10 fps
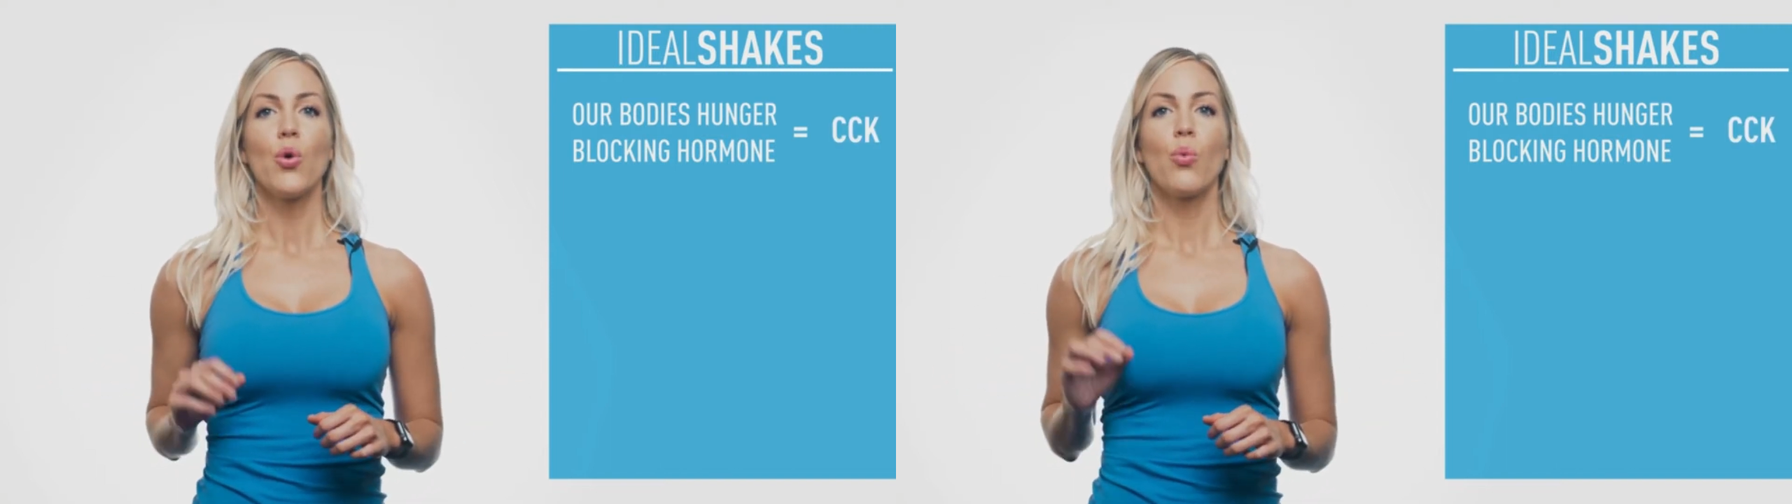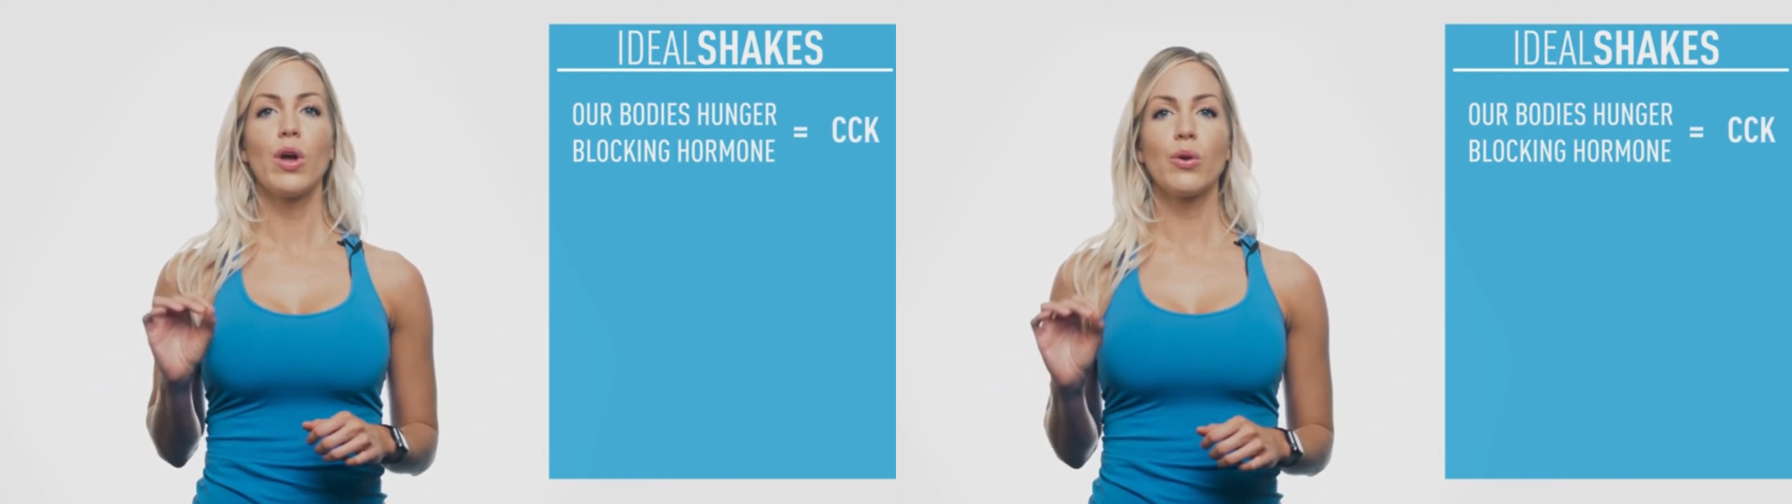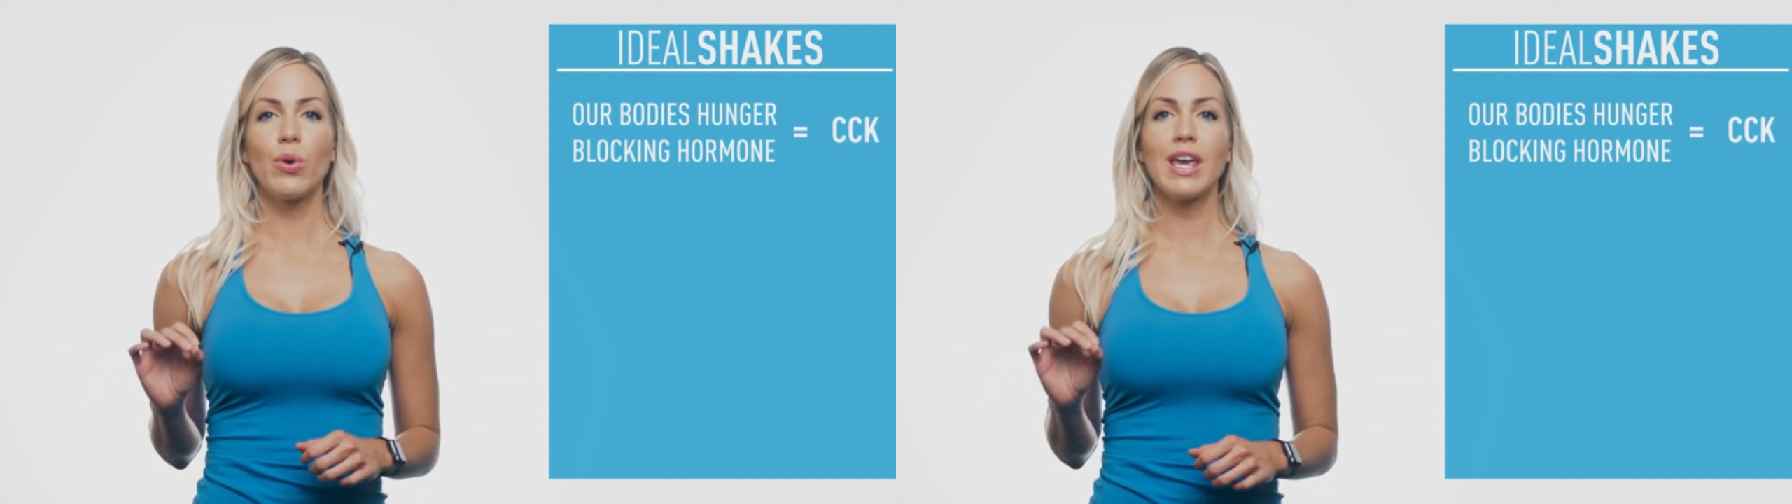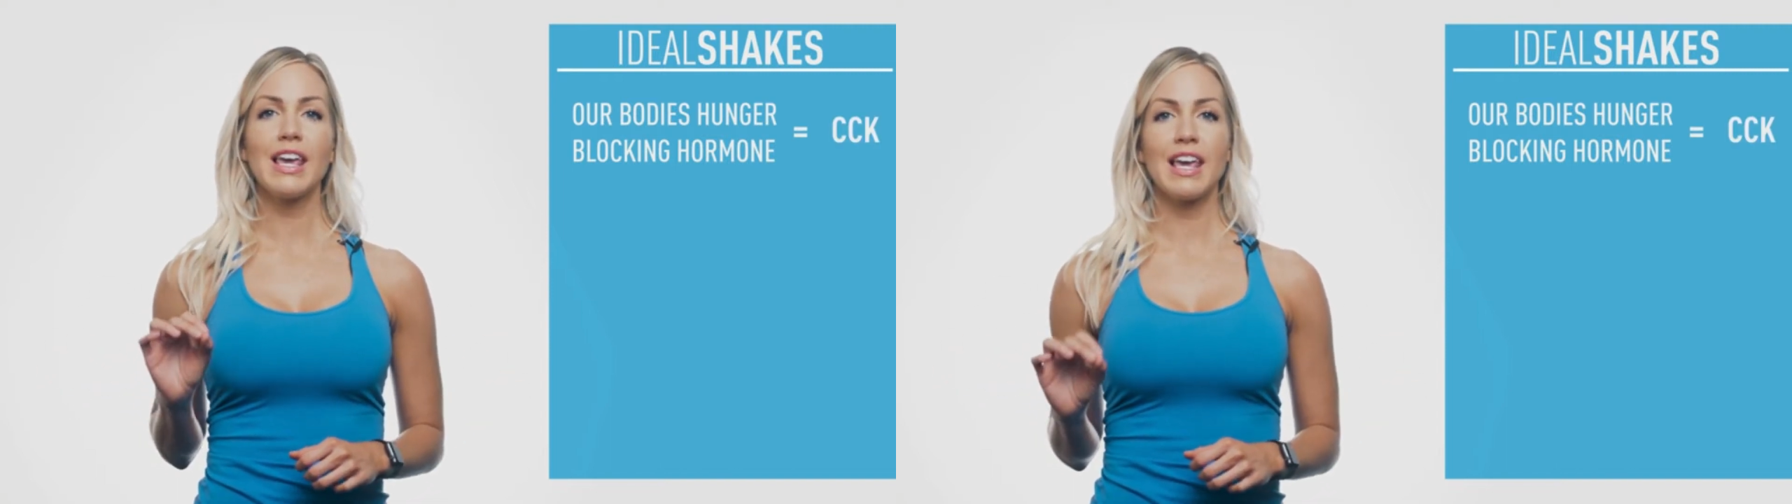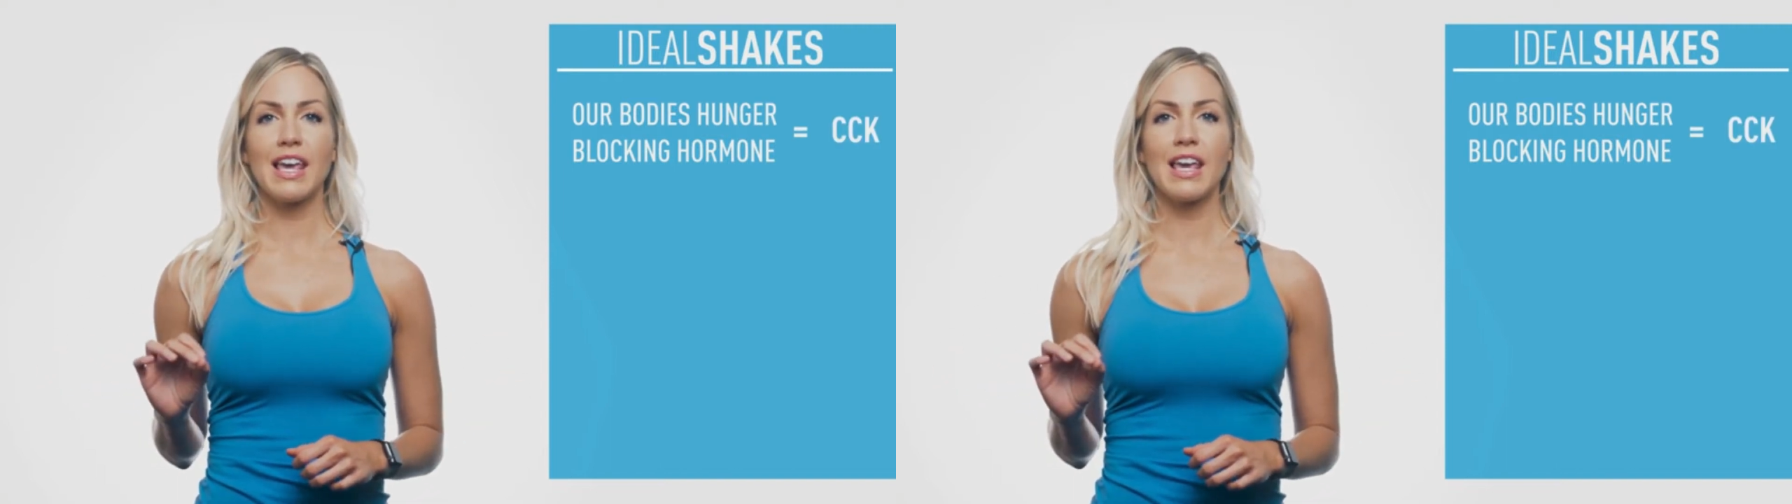When we
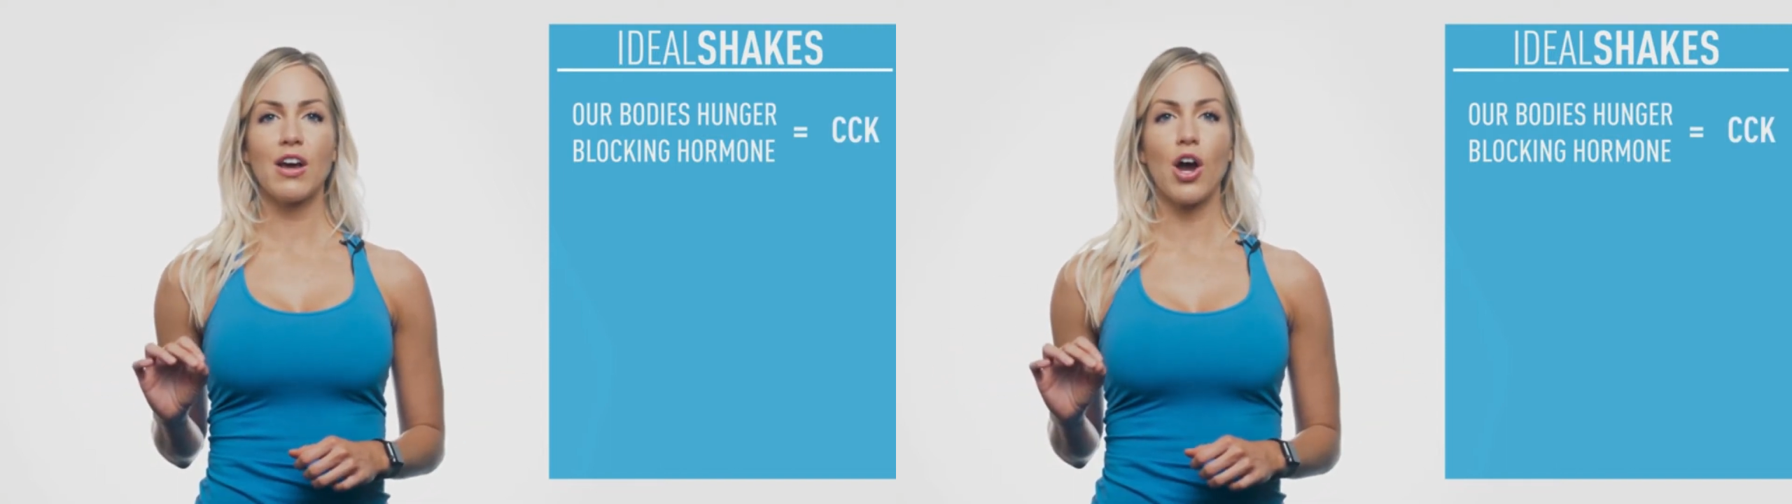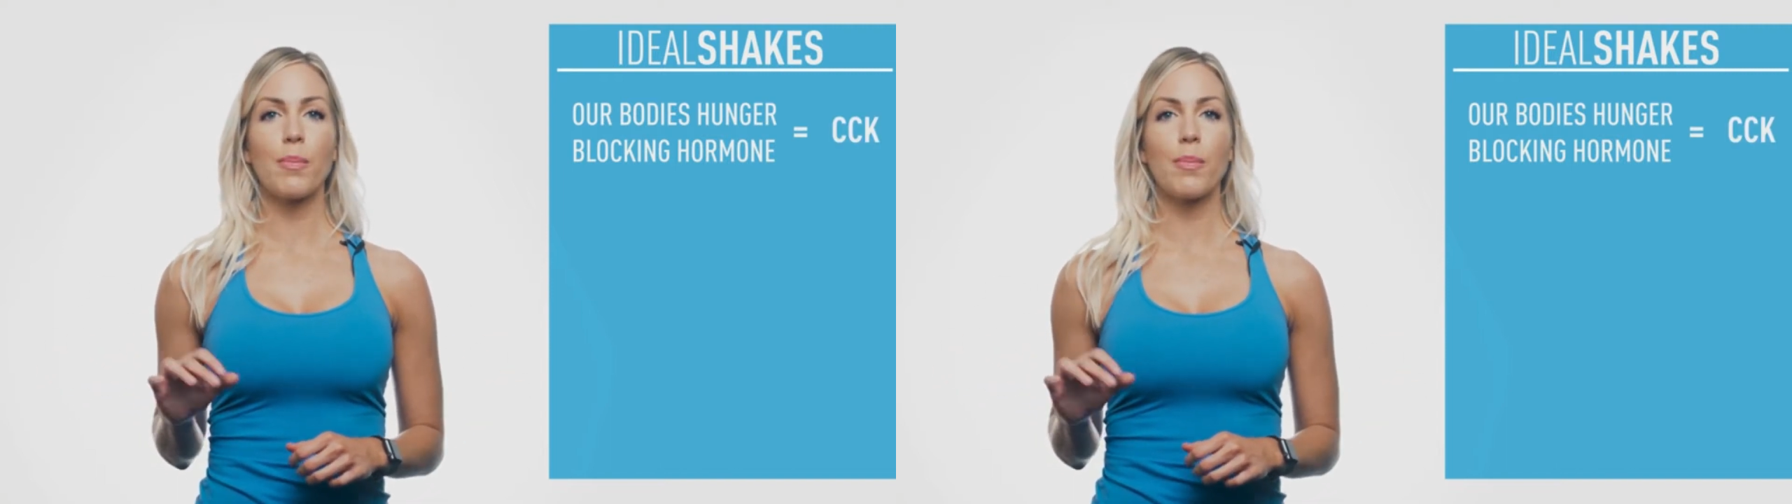eat,